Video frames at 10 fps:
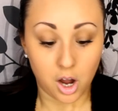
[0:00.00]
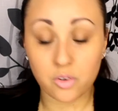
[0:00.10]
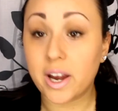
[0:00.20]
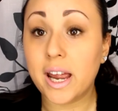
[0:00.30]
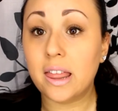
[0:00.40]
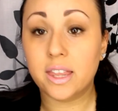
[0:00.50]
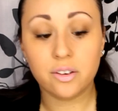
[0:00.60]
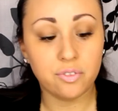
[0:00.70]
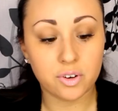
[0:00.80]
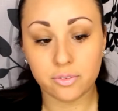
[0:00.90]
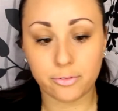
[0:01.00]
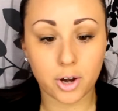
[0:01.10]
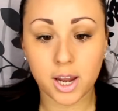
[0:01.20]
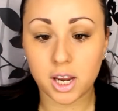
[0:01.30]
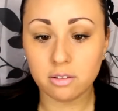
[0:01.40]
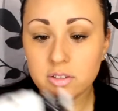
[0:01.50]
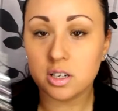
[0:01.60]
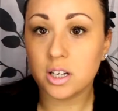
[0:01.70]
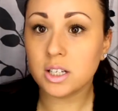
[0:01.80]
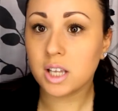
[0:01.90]
Alright, and then for a free gift,
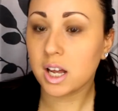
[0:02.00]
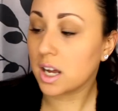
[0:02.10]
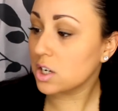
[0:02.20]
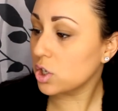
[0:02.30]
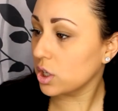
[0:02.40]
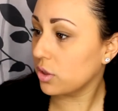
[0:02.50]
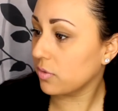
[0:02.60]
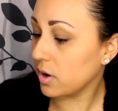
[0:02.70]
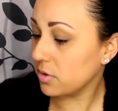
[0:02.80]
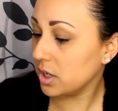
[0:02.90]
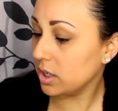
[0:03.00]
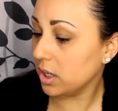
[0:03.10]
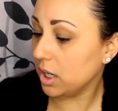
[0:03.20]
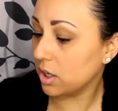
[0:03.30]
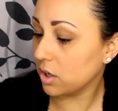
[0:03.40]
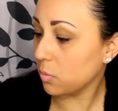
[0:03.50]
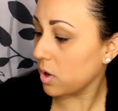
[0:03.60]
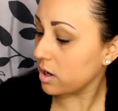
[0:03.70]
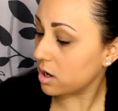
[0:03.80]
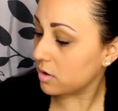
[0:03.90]
NYX had actually thrown in here
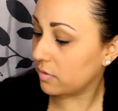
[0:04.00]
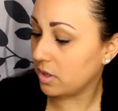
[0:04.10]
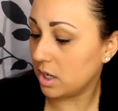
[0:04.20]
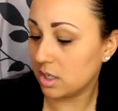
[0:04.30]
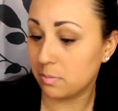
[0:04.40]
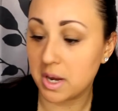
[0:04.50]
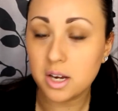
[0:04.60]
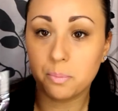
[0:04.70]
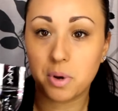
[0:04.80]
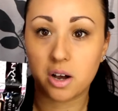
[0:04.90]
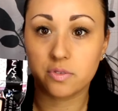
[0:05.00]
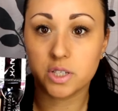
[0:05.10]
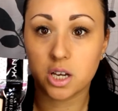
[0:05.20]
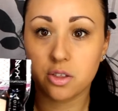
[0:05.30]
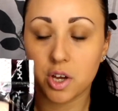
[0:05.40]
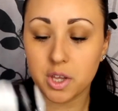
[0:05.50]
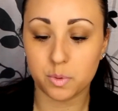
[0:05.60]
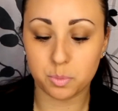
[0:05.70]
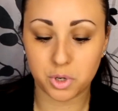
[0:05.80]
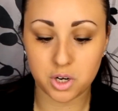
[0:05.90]
one of these makeup puffs, so I thought that
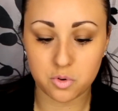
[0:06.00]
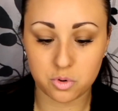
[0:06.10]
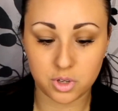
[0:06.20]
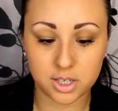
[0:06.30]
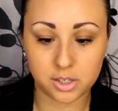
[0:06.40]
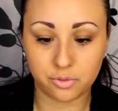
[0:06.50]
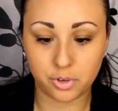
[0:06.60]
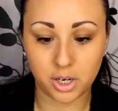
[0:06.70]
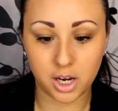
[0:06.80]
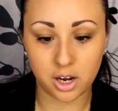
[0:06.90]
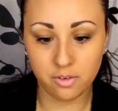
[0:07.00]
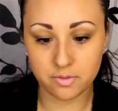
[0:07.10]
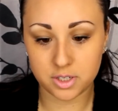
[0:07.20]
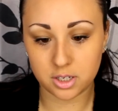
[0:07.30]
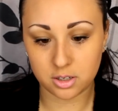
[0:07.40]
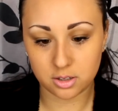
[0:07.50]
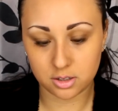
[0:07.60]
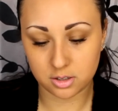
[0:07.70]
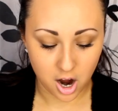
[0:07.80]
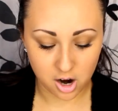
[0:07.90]
was pretty cool as a free gift.
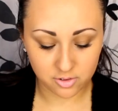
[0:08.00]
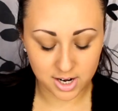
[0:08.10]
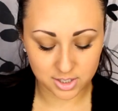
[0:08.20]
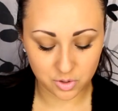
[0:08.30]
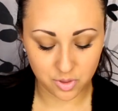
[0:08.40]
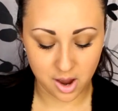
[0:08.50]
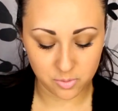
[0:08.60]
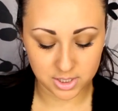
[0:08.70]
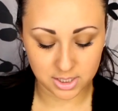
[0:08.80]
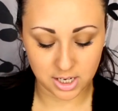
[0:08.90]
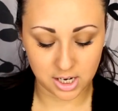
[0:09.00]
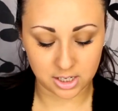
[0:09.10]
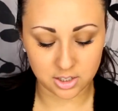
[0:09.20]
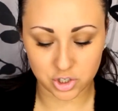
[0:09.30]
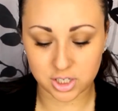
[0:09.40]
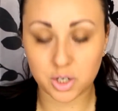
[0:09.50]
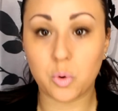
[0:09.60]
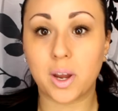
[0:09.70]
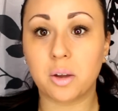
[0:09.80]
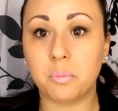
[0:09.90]
Alright, so that was it. Just a
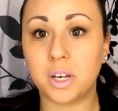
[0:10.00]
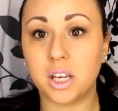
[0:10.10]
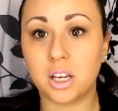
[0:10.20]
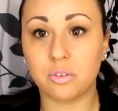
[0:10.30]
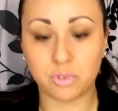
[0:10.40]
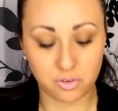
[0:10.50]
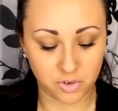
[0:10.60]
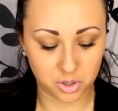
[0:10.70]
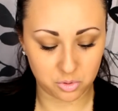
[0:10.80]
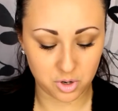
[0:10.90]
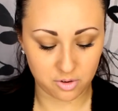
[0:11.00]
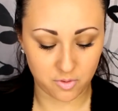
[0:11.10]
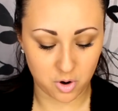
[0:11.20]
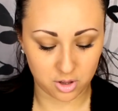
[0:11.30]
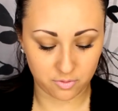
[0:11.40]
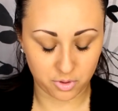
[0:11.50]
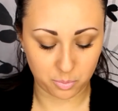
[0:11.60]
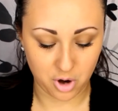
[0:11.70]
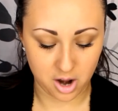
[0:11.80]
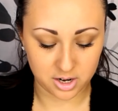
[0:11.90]
quick mini review of all of the
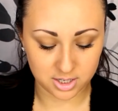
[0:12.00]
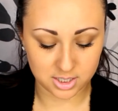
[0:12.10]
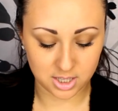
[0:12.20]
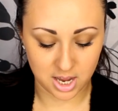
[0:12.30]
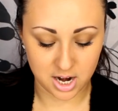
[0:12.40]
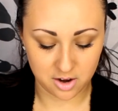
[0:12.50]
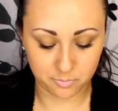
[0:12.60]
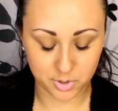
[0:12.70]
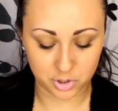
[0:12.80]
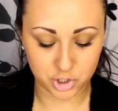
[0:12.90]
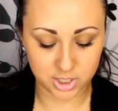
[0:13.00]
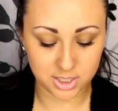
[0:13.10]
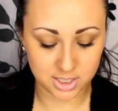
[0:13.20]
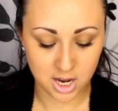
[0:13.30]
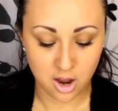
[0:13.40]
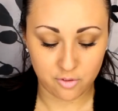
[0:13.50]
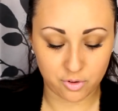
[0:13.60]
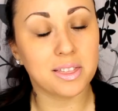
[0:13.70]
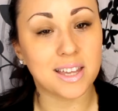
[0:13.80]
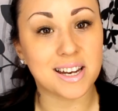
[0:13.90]
products that I've purchased,
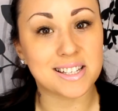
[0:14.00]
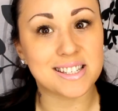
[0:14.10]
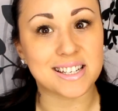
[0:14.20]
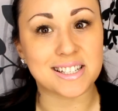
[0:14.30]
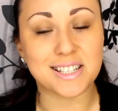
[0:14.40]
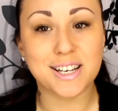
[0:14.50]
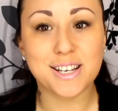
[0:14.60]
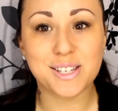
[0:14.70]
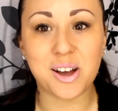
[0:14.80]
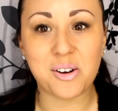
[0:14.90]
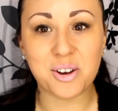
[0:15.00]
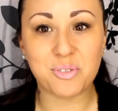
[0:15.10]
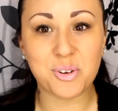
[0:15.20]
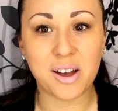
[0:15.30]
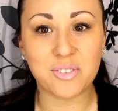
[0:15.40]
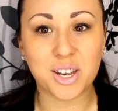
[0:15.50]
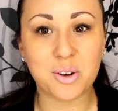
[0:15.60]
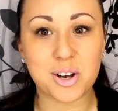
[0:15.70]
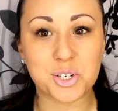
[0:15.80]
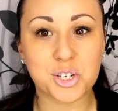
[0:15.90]
but that is it. So if you have any
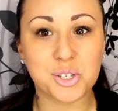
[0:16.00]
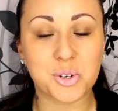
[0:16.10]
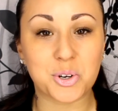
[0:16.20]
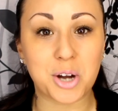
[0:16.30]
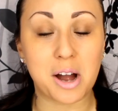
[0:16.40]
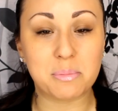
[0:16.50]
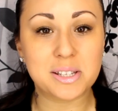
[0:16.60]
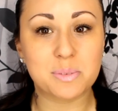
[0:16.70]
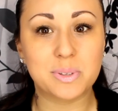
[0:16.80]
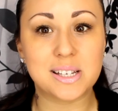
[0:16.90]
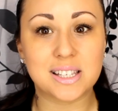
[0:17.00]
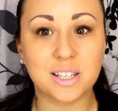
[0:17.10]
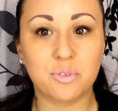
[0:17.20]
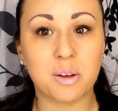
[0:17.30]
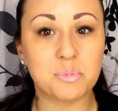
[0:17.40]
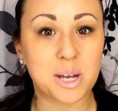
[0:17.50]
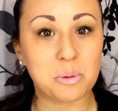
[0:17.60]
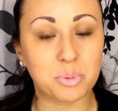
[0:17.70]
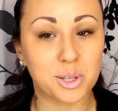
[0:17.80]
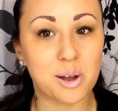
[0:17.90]
questions or comments, please leave them
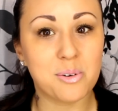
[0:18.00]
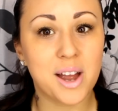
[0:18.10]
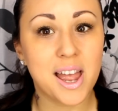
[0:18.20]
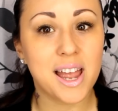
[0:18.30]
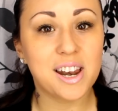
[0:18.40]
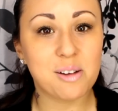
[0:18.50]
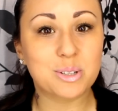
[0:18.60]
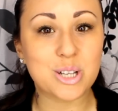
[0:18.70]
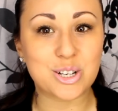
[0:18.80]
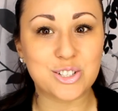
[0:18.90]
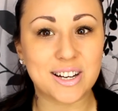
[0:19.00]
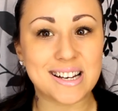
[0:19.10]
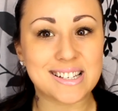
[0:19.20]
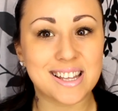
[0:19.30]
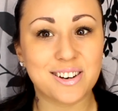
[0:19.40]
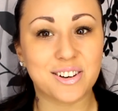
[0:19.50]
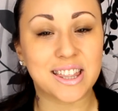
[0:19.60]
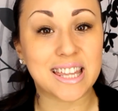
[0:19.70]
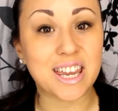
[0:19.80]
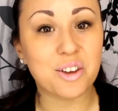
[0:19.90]
down below, and I will talk to you guys later.
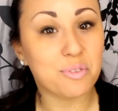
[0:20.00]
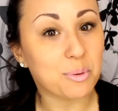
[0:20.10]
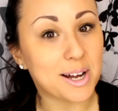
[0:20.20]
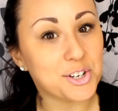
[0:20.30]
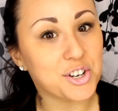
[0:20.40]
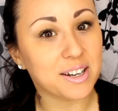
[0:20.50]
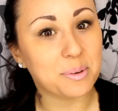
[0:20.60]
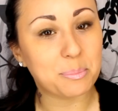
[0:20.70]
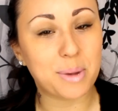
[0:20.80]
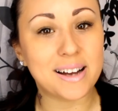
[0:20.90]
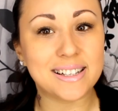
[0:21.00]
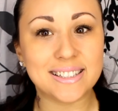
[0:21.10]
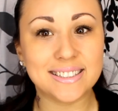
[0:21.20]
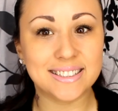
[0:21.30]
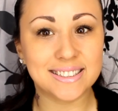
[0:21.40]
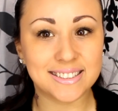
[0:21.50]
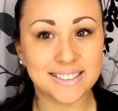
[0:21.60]
Thank you for watching. Bye!